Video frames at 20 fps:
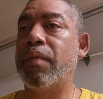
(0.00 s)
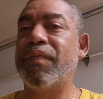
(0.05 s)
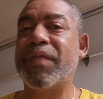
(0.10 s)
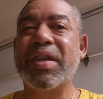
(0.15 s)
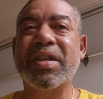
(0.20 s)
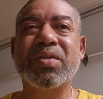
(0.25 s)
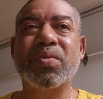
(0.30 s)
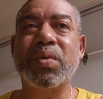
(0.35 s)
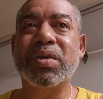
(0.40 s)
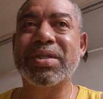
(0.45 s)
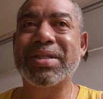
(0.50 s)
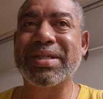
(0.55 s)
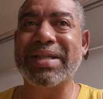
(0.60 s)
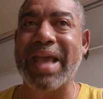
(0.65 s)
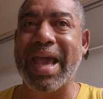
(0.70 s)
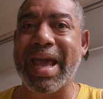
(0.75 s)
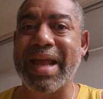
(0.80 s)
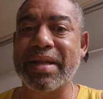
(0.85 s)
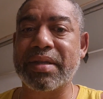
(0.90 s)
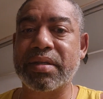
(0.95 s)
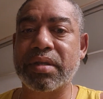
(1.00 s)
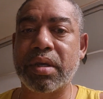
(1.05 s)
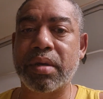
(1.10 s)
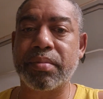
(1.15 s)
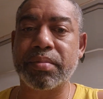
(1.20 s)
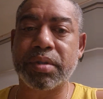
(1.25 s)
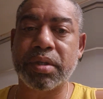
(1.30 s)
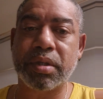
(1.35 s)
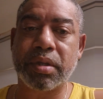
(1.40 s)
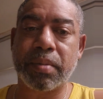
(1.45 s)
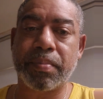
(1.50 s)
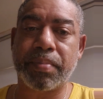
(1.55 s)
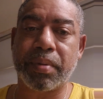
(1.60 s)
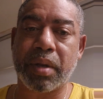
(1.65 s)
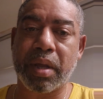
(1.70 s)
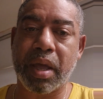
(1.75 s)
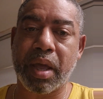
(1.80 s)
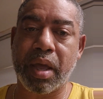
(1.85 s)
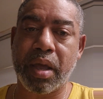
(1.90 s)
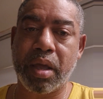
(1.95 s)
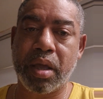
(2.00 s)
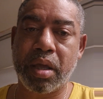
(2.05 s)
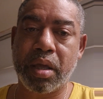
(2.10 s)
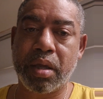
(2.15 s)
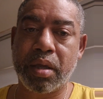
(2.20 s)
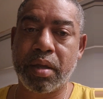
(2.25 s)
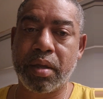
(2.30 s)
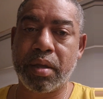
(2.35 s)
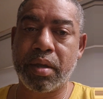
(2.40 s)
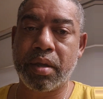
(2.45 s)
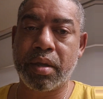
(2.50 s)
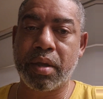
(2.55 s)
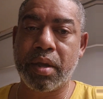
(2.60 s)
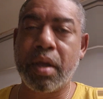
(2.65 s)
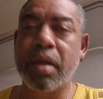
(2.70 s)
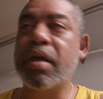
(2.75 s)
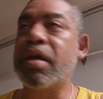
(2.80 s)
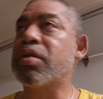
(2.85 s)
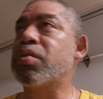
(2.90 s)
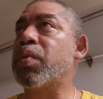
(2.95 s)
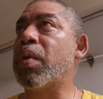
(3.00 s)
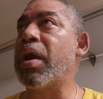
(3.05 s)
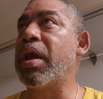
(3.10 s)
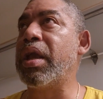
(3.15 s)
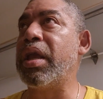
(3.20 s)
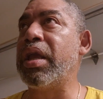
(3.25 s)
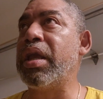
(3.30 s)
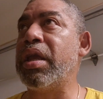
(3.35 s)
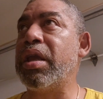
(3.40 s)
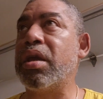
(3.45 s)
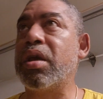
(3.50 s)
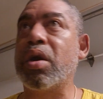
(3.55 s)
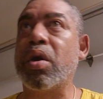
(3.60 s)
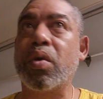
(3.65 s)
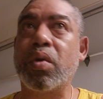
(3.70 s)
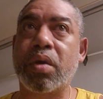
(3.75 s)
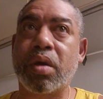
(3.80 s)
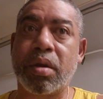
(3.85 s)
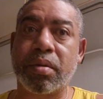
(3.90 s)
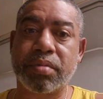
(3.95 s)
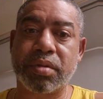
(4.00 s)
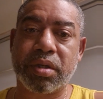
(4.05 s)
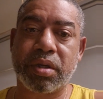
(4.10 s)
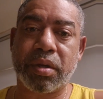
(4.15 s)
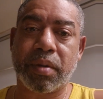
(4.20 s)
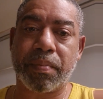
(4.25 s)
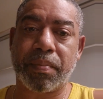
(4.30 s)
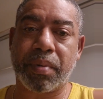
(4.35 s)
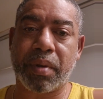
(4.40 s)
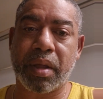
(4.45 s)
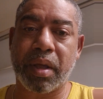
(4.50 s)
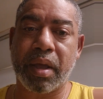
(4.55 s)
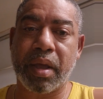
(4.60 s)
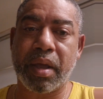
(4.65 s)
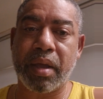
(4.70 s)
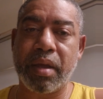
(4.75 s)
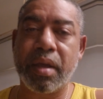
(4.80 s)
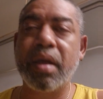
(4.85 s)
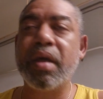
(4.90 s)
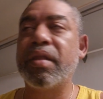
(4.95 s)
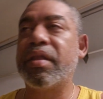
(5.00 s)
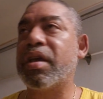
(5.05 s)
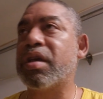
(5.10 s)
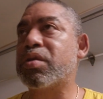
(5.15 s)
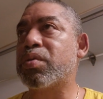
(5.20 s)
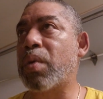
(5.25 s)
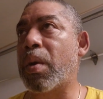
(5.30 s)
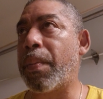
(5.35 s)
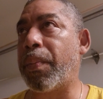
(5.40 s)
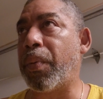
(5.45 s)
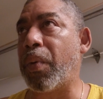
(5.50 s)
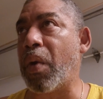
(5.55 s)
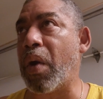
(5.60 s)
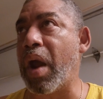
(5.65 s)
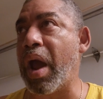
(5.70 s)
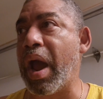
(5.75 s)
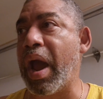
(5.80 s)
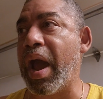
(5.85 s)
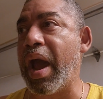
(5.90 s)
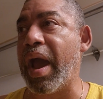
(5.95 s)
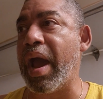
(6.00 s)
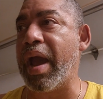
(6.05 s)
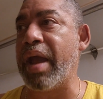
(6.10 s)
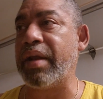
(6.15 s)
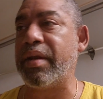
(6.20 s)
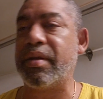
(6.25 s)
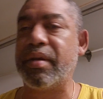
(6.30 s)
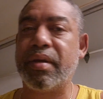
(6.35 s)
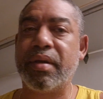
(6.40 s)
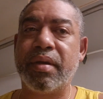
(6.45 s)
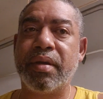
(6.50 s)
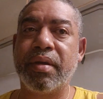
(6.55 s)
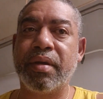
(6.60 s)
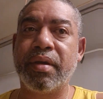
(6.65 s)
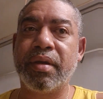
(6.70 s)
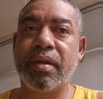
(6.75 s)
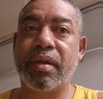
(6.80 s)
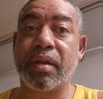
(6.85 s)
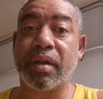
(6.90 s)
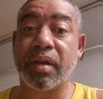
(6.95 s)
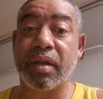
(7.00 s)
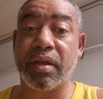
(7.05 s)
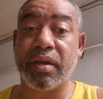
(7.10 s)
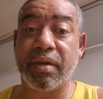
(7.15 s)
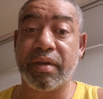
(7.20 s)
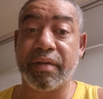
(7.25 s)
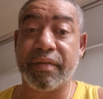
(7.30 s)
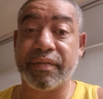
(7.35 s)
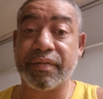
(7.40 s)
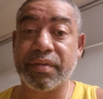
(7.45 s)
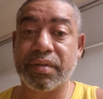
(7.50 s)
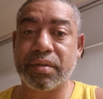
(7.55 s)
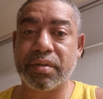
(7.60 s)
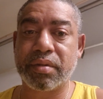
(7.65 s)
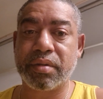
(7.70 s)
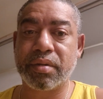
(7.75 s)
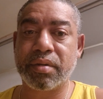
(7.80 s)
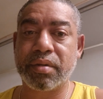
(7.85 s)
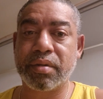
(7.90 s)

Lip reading: That's where status comes into play. That's where ego comes into play. That's where pride lives.